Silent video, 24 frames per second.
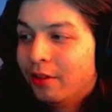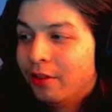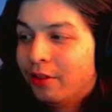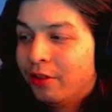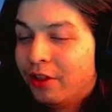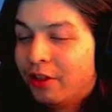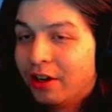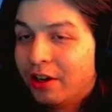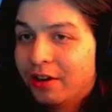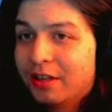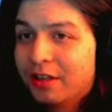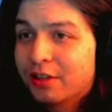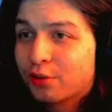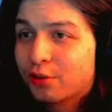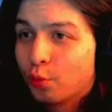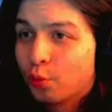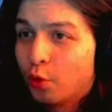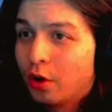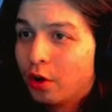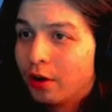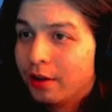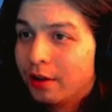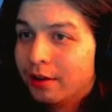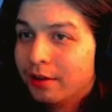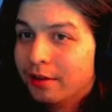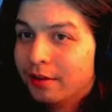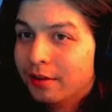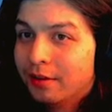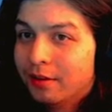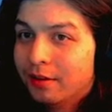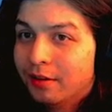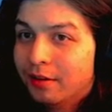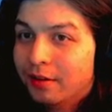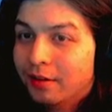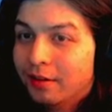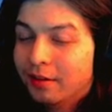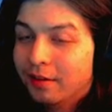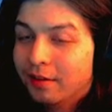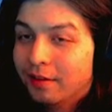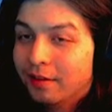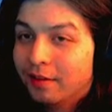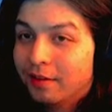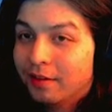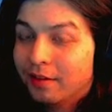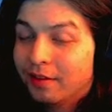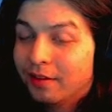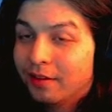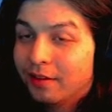there is one
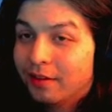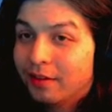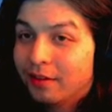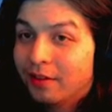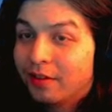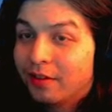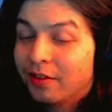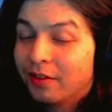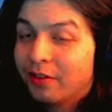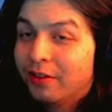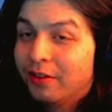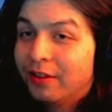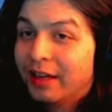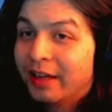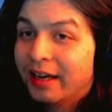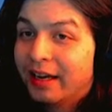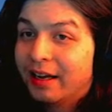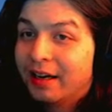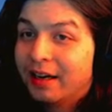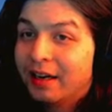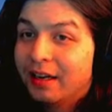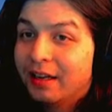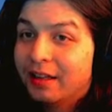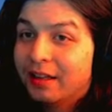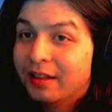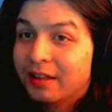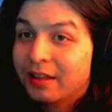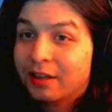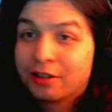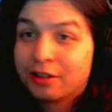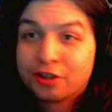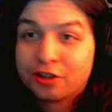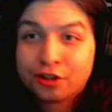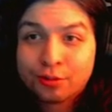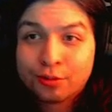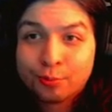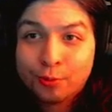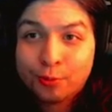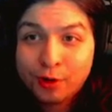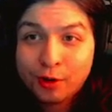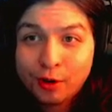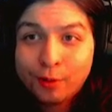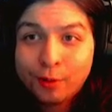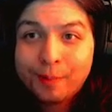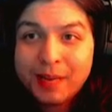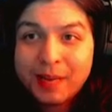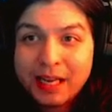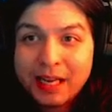that there
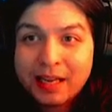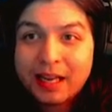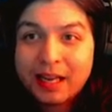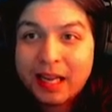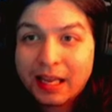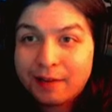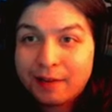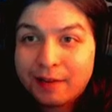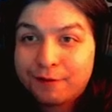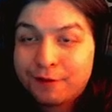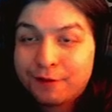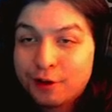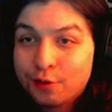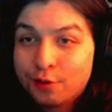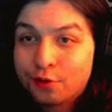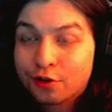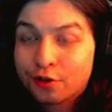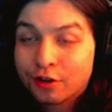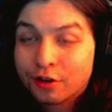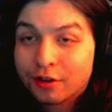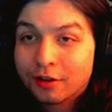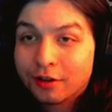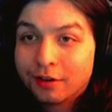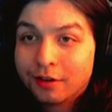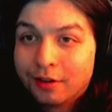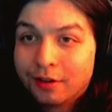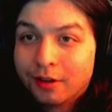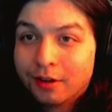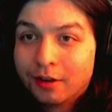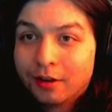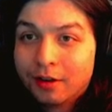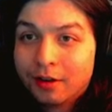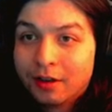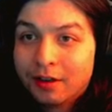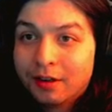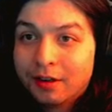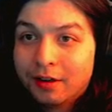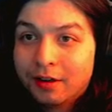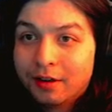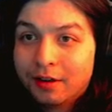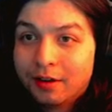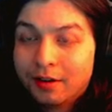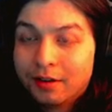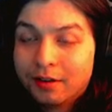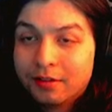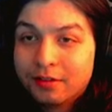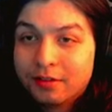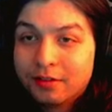will be a future
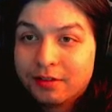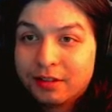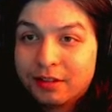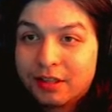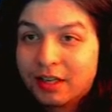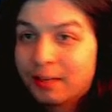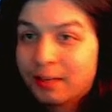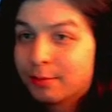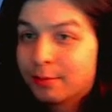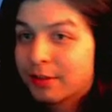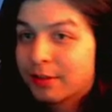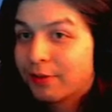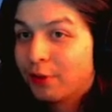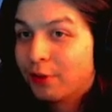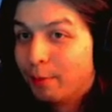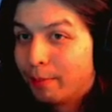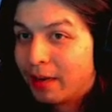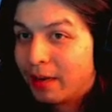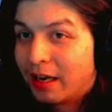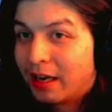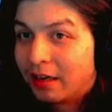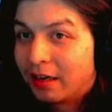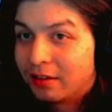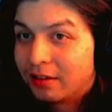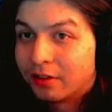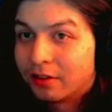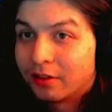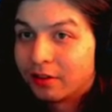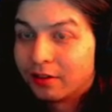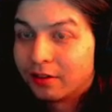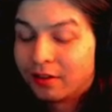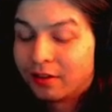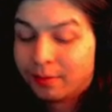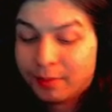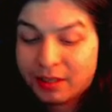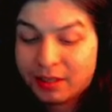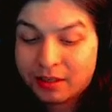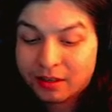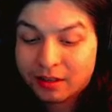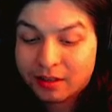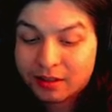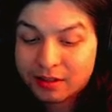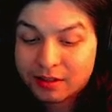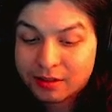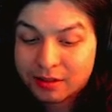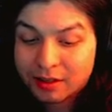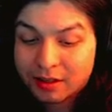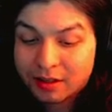Games of Impact on,
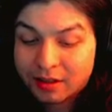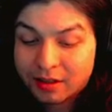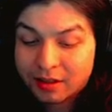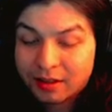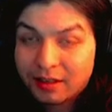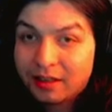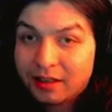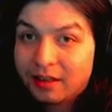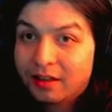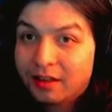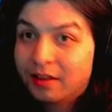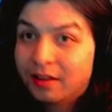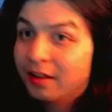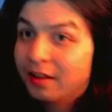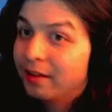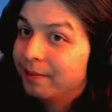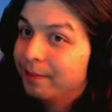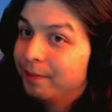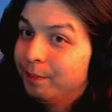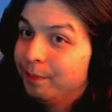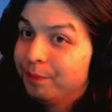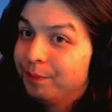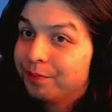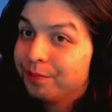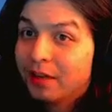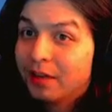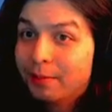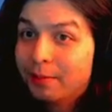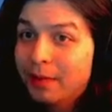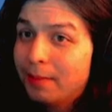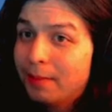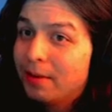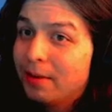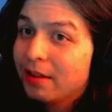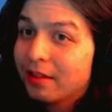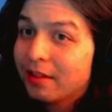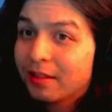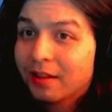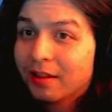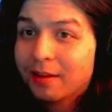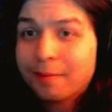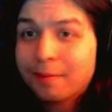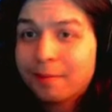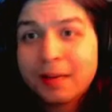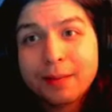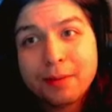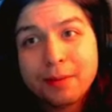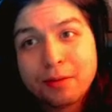because it made
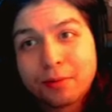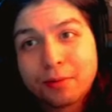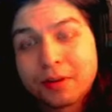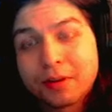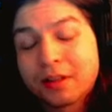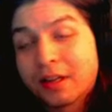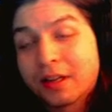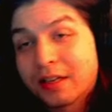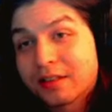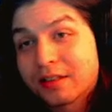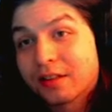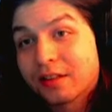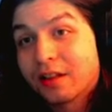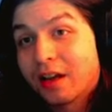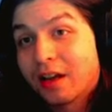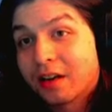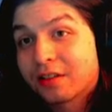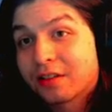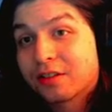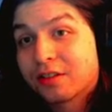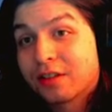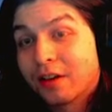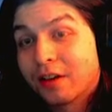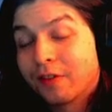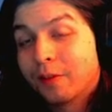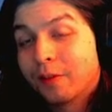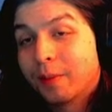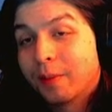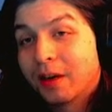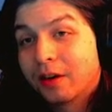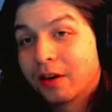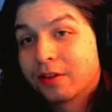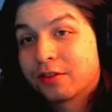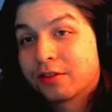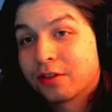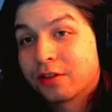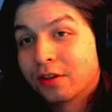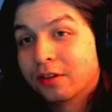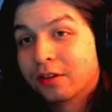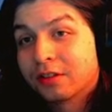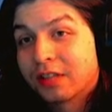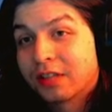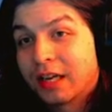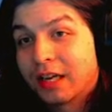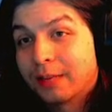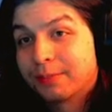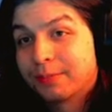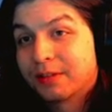me realize a lot of stuff about a certain
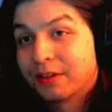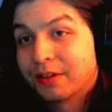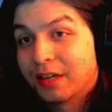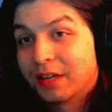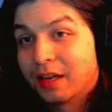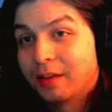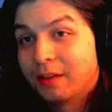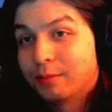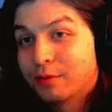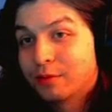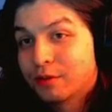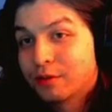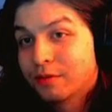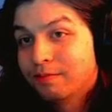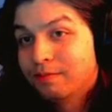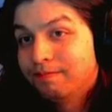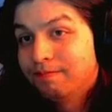types of games.